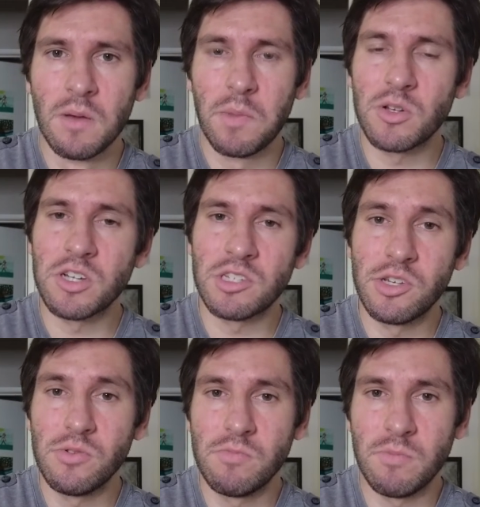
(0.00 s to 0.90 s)
But also,
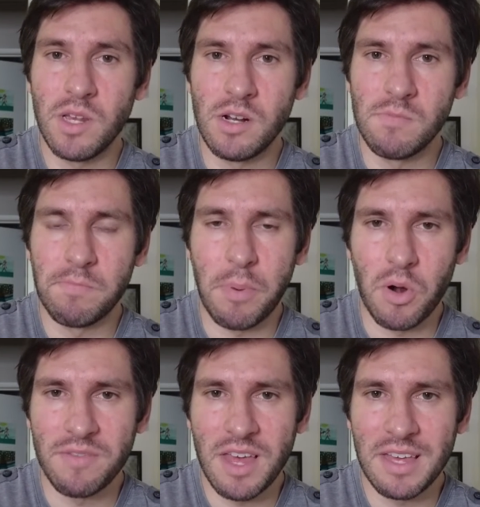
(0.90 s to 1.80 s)
too, you know,
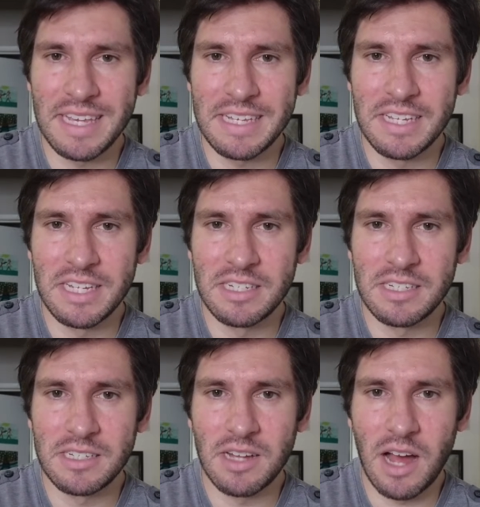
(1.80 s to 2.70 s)
part of that
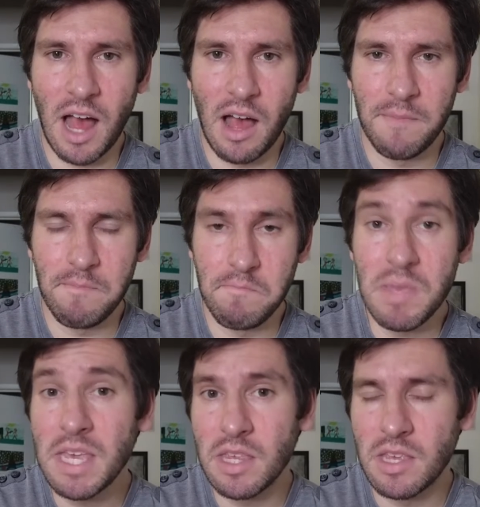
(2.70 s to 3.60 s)
is
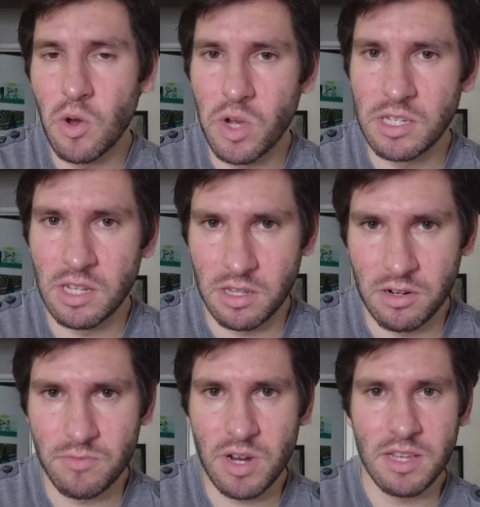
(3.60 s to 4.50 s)
me going to
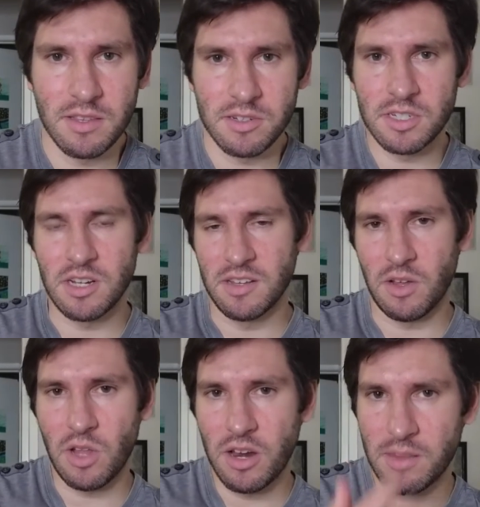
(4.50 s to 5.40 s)
learn, right? There's
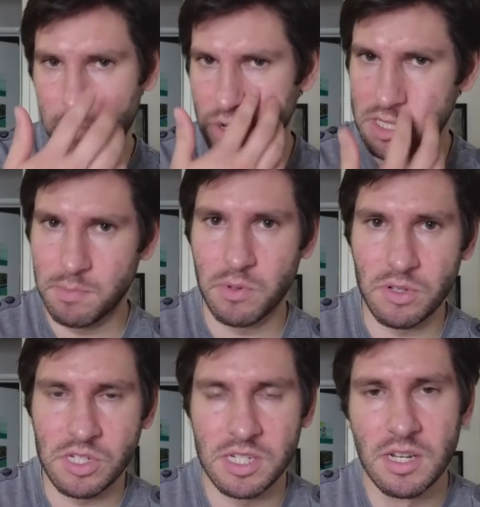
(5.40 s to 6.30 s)
a lot of the
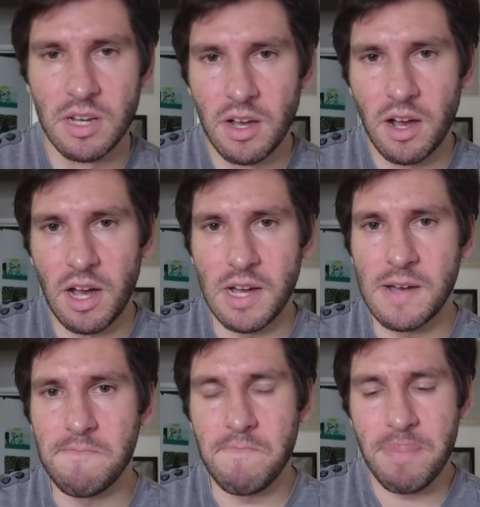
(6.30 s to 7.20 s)
principles,
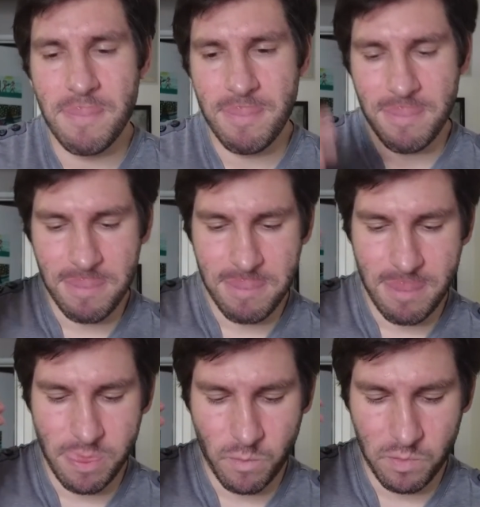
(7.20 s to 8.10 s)
um,
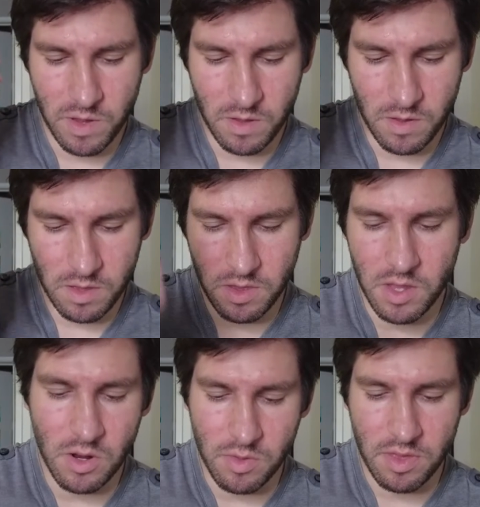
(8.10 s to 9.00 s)

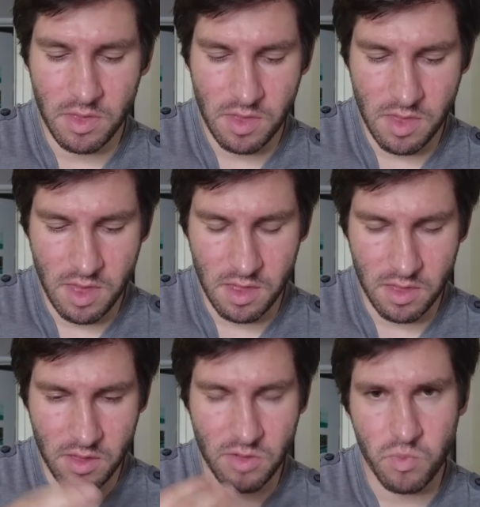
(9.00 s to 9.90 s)
you know, the,
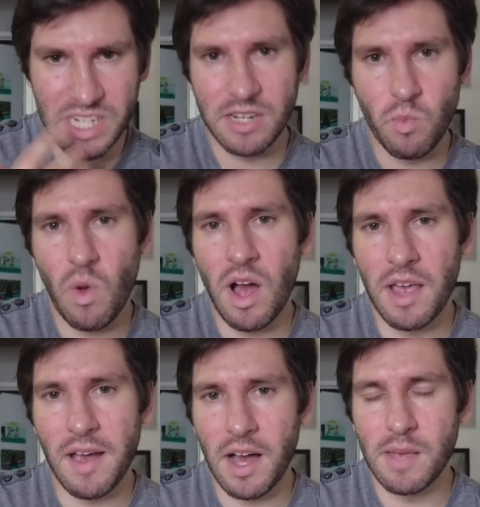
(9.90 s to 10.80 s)
the, the reason
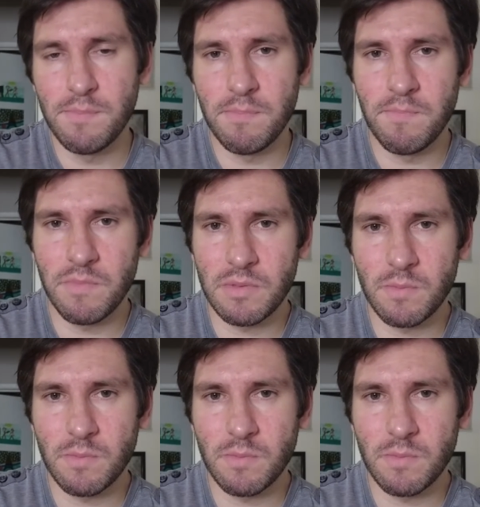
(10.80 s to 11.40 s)
why I'm